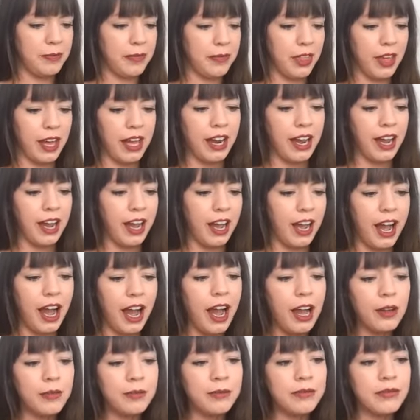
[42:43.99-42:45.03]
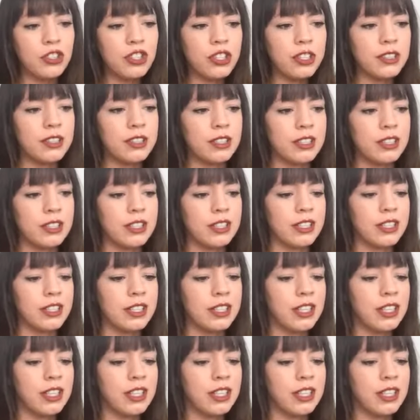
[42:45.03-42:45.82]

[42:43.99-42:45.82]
that I'm just